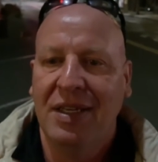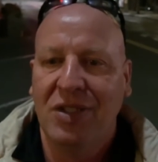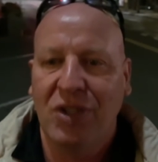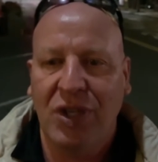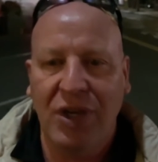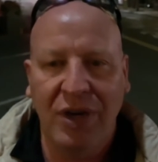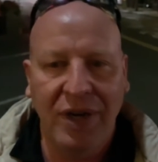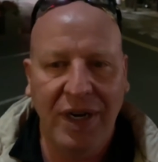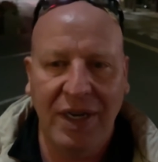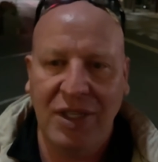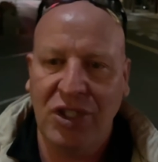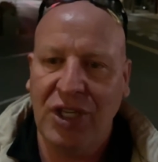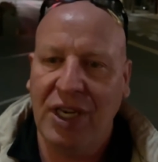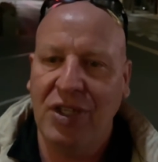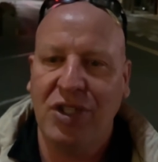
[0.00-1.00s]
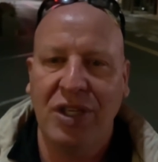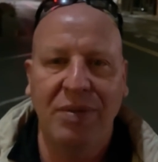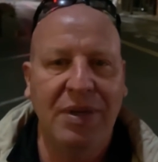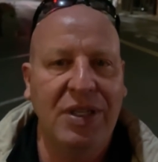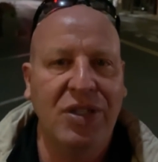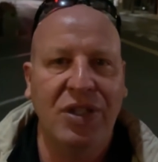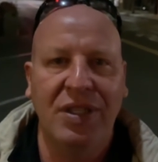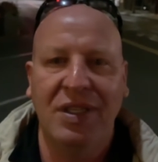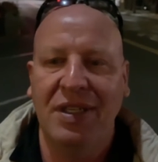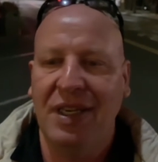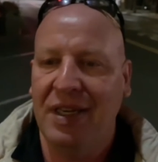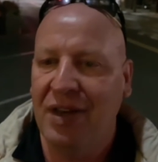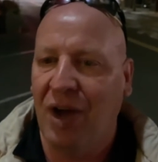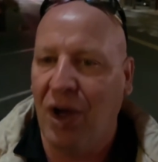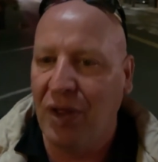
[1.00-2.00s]
Securities and Exchange Commission
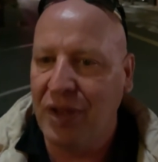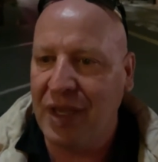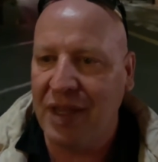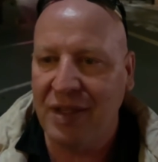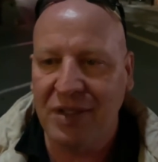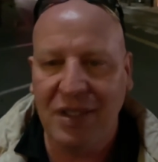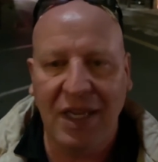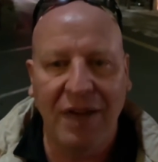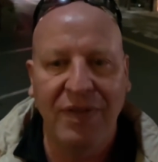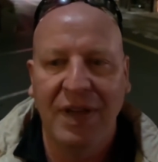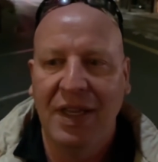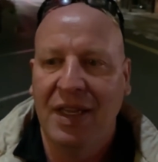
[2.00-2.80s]
and all the other stuff